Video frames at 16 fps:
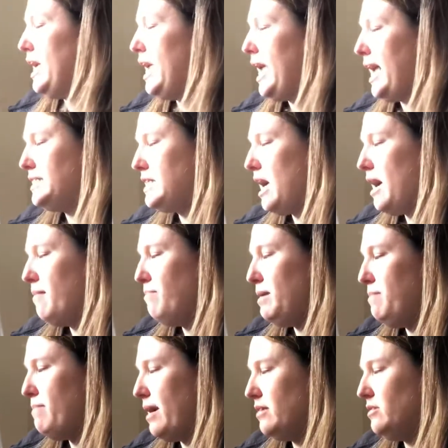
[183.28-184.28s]
As
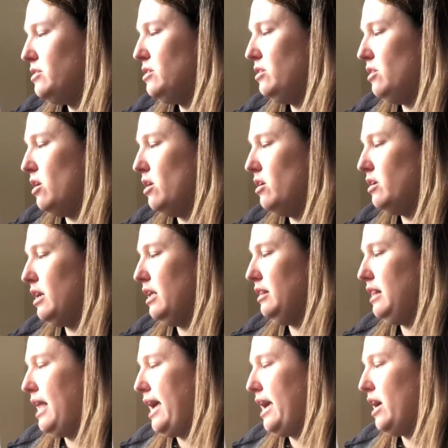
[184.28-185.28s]
Hoppy bounced along, a
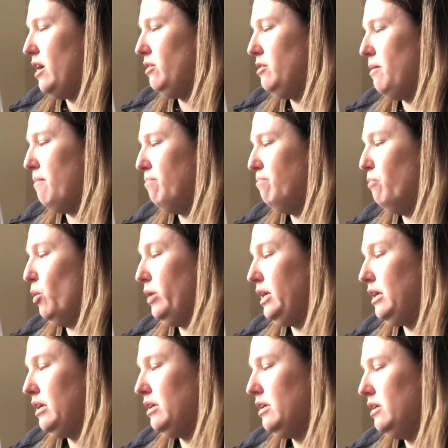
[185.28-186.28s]
loud
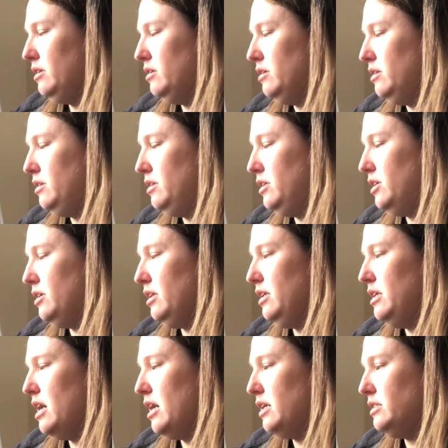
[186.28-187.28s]
boing nearly
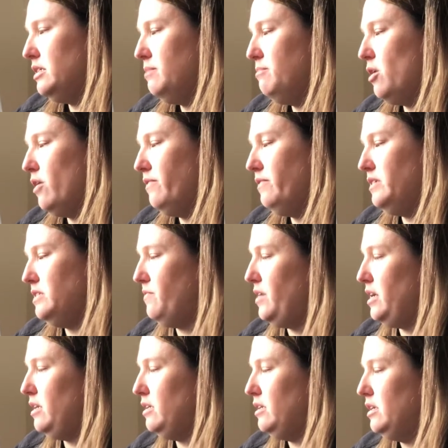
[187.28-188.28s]
knocked him off his
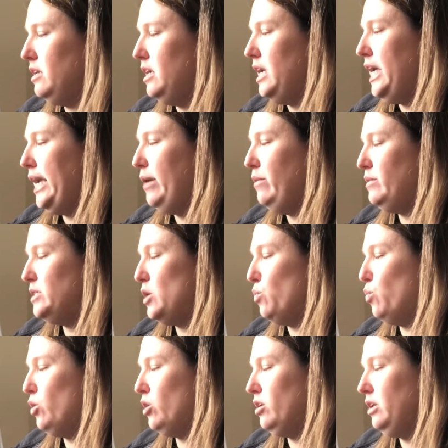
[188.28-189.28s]
feet. It was a
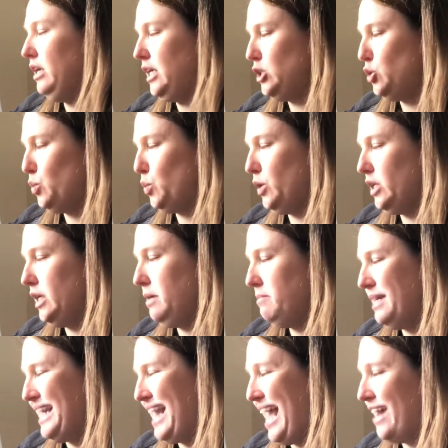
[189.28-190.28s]
whirling, twirling
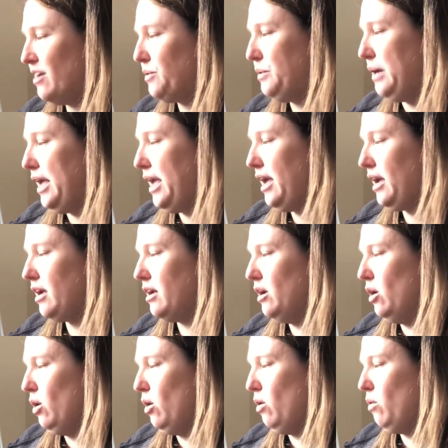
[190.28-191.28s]
mechanical egg.
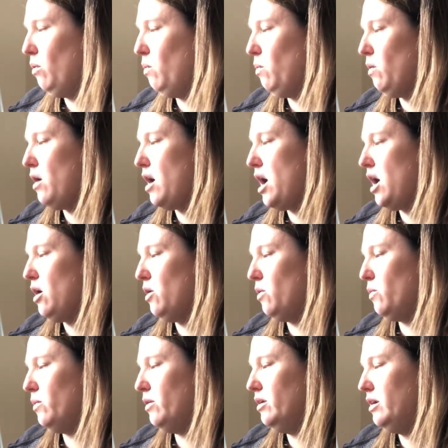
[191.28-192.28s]

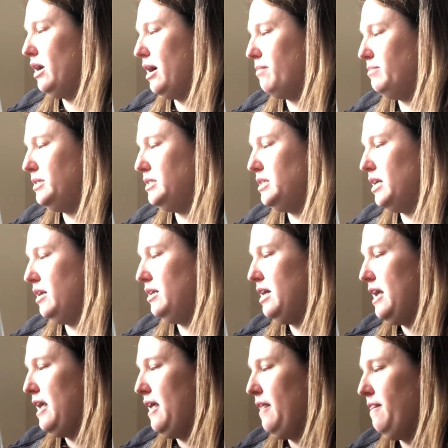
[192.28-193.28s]
Whoa, Hoppy said.
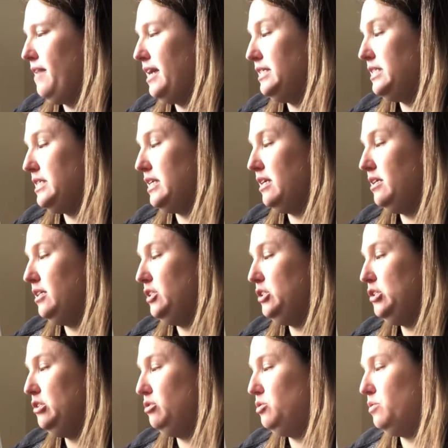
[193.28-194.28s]
That's an
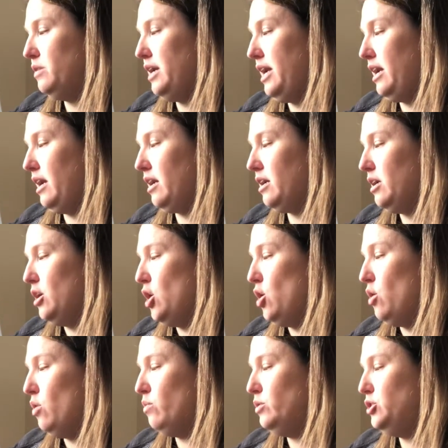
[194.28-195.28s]
unusual egg.
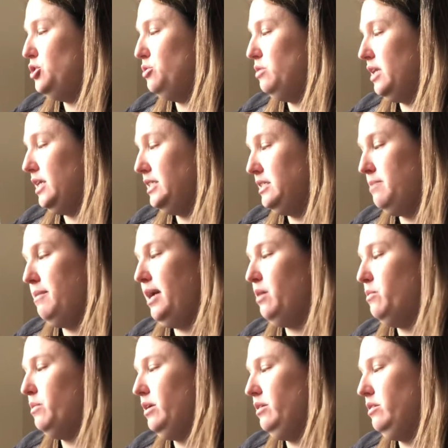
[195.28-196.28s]
Would you like to make
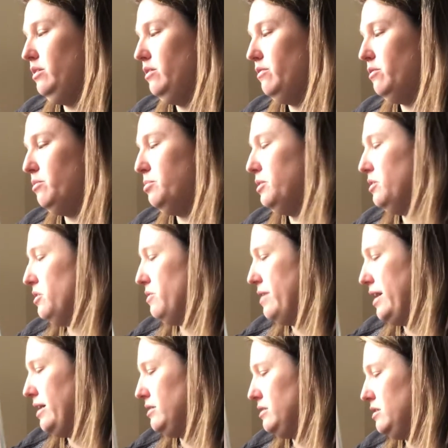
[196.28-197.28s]
one? Roberto
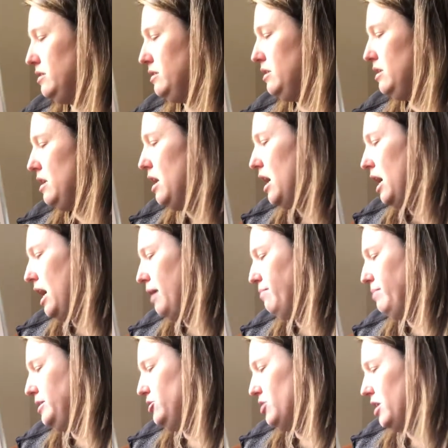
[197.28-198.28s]
asked.
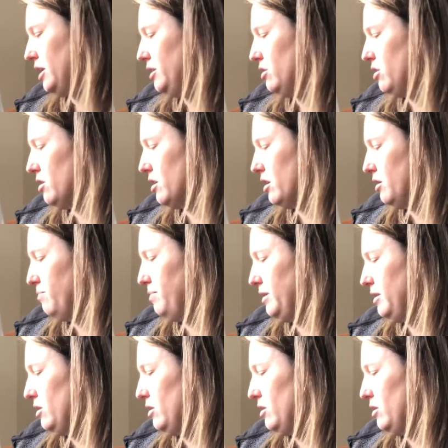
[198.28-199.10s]
Hoppy tried hard, but the